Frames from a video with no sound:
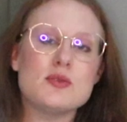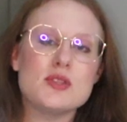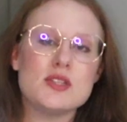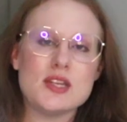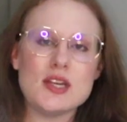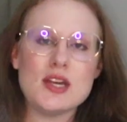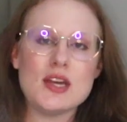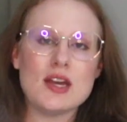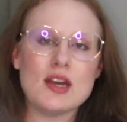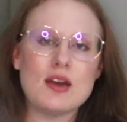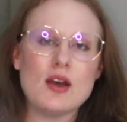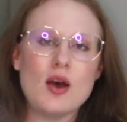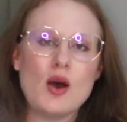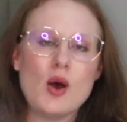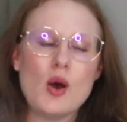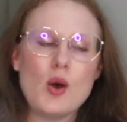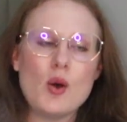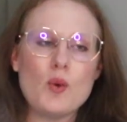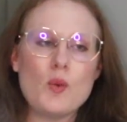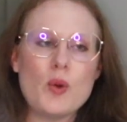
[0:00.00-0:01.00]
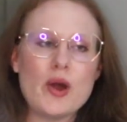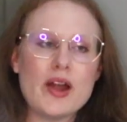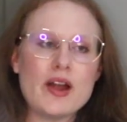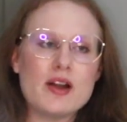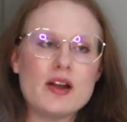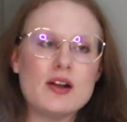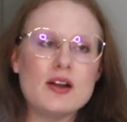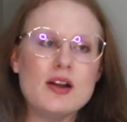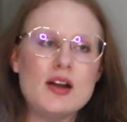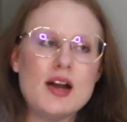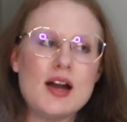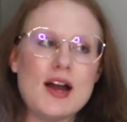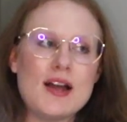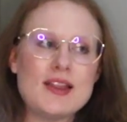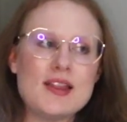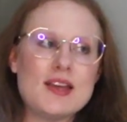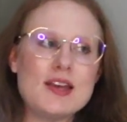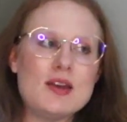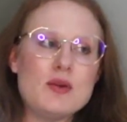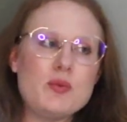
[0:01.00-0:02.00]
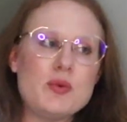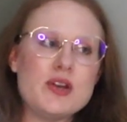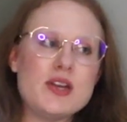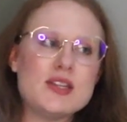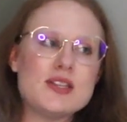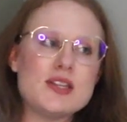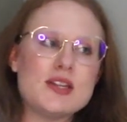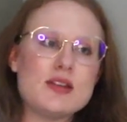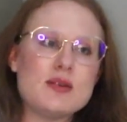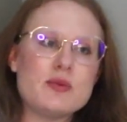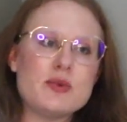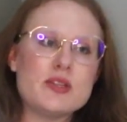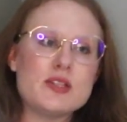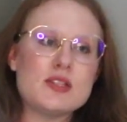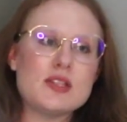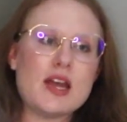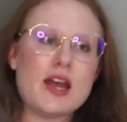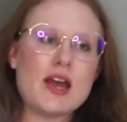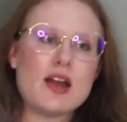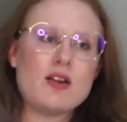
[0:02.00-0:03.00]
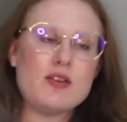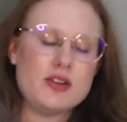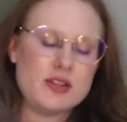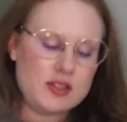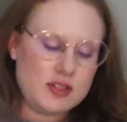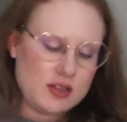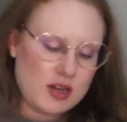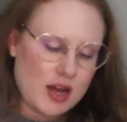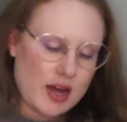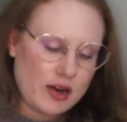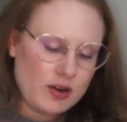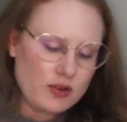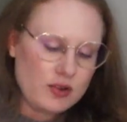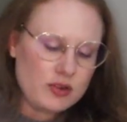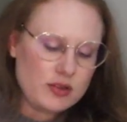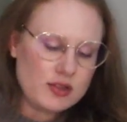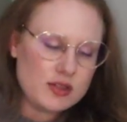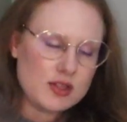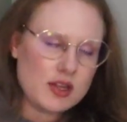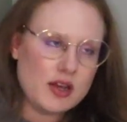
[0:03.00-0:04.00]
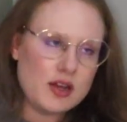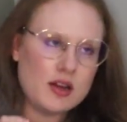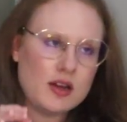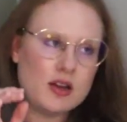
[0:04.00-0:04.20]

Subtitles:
see where, I think we said it was Aristotle's,